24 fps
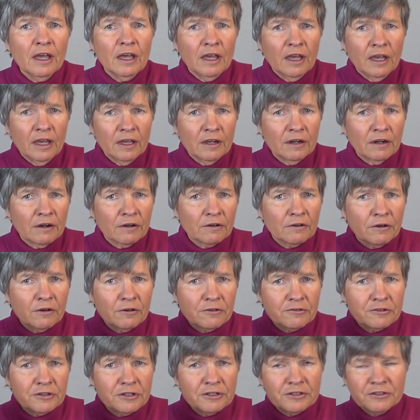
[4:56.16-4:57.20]
in our
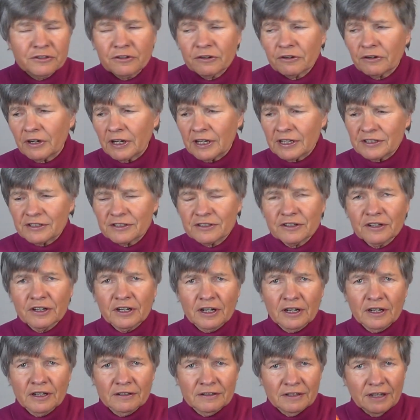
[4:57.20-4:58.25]
grocery store and I
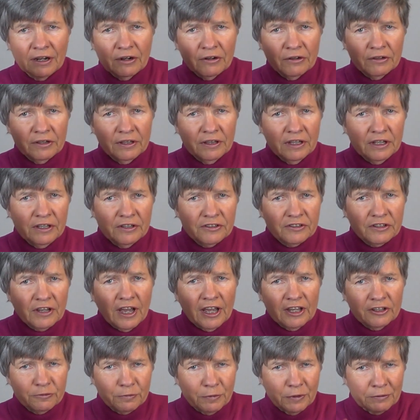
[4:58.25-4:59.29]
saw not only these
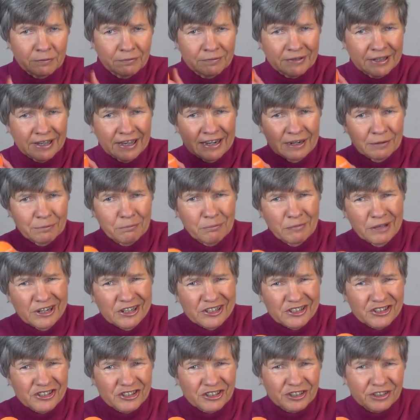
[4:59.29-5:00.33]
size, but kind of
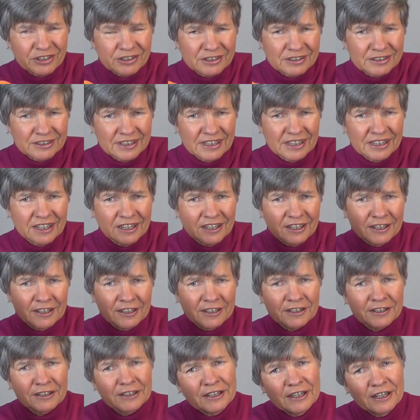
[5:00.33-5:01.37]
miniature
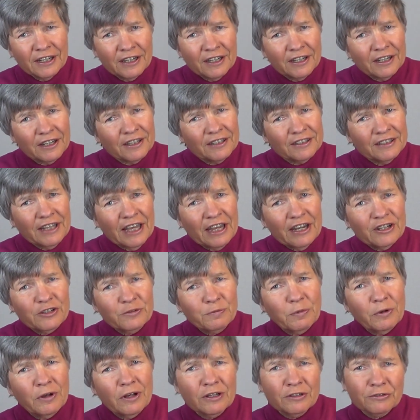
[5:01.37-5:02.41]
tennis
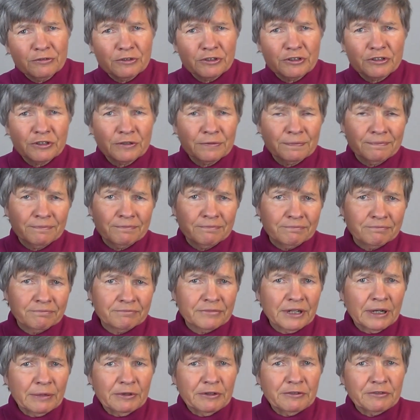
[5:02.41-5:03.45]
balls, which are
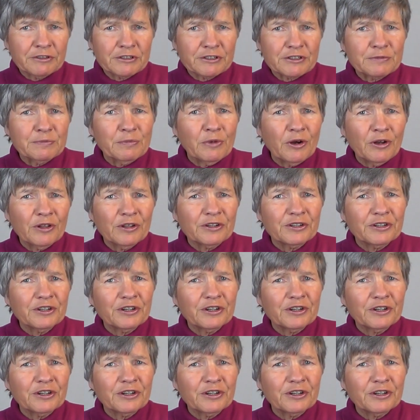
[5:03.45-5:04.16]
probably for smaller